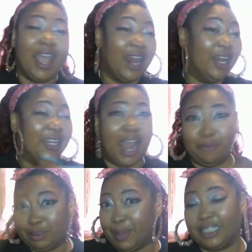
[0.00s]
that
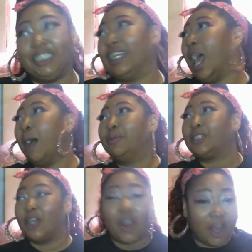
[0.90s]
was my shit. I'm
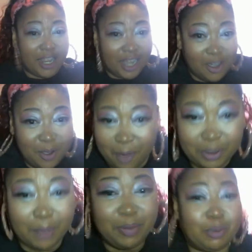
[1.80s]
sorry. Ooh,
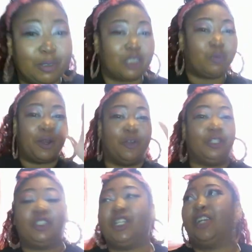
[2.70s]
I'm not supposed to swear on this
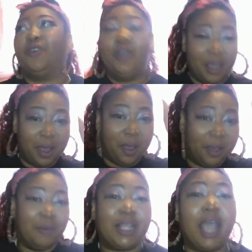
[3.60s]
channel.
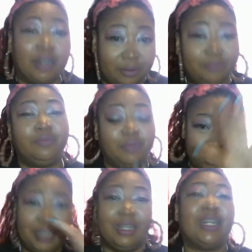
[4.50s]
That
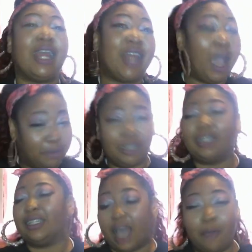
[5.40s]

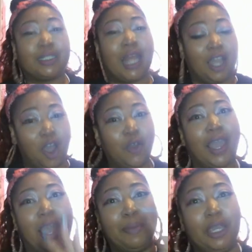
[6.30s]
I was like, okay,
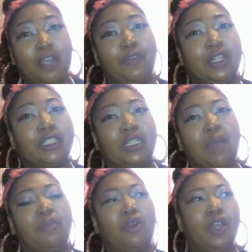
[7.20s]
I'm here for this
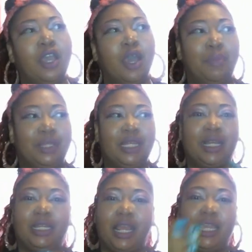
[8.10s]
number. But then
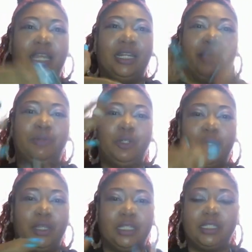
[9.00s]
like they end up
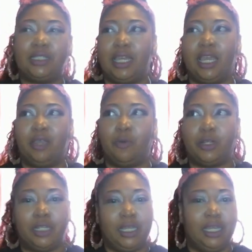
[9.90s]
doing this thing where at
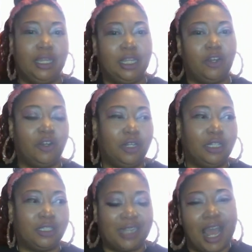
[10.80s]
the end
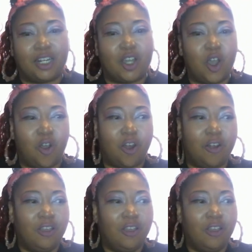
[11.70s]
it's not a car,